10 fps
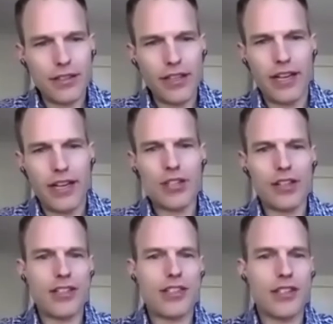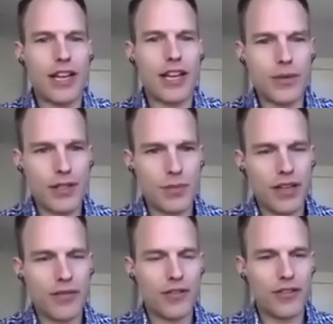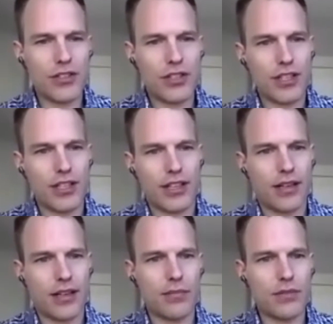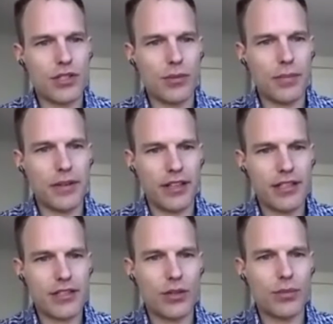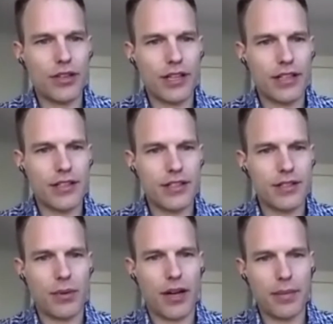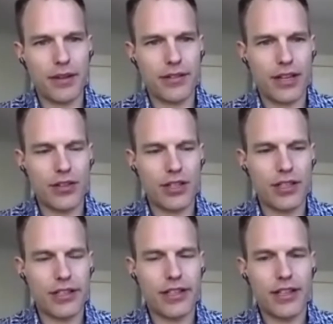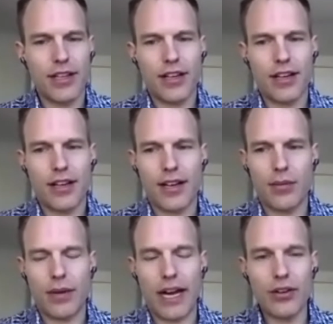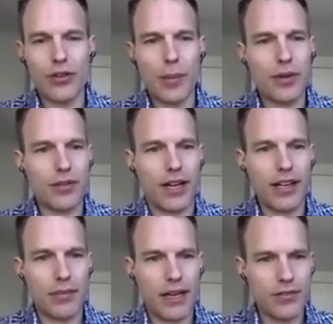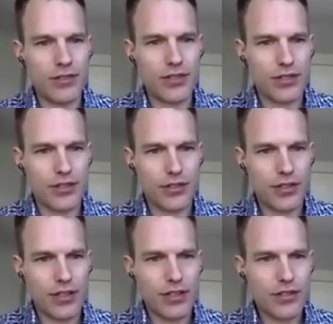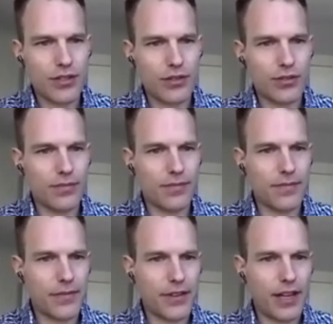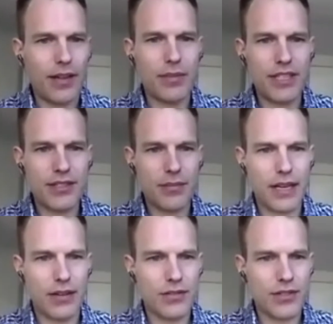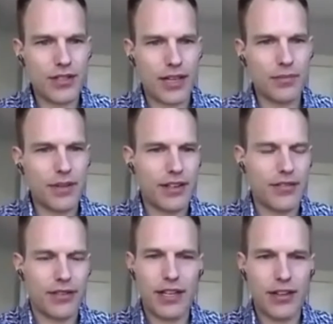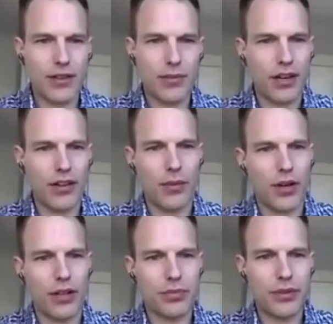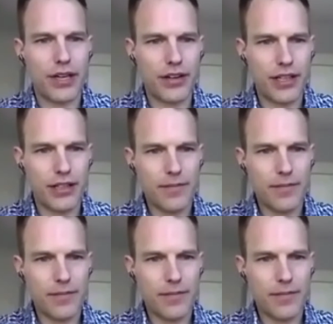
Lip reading: Yeah, actually, Saskatchewan is big for fishing. Snowmobiling, snowboarding is popular around here. I grew up in the Rocky Mountains, so I miss the mountains. I'm right here in the middle of the bald prairie,